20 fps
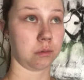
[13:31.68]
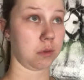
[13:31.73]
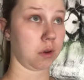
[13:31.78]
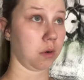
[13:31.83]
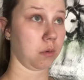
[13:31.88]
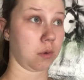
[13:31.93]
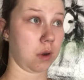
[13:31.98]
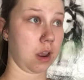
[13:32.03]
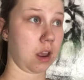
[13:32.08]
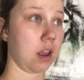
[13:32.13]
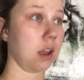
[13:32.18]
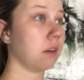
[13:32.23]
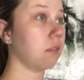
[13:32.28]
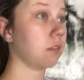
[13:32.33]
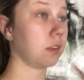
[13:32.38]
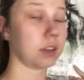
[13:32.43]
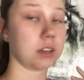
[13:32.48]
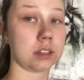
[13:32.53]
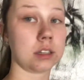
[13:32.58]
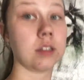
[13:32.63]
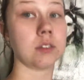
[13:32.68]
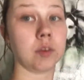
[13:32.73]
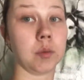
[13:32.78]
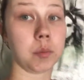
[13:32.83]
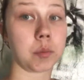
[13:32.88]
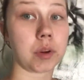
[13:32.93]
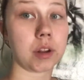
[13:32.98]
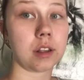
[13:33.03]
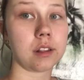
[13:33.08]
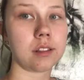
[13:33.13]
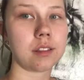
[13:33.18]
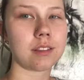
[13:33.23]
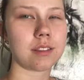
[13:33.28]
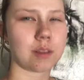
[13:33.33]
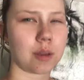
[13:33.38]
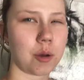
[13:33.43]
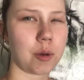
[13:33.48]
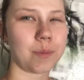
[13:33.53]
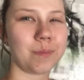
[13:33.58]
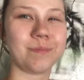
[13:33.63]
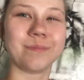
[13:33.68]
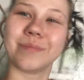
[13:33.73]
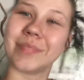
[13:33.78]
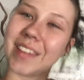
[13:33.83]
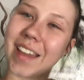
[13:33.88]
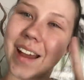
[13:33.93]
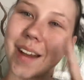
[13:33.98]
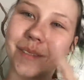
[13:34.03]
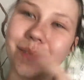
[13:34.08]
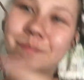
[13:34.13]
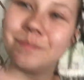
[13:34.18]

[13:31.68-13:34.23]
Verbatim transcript: array of, like, different breeds. So, yeah.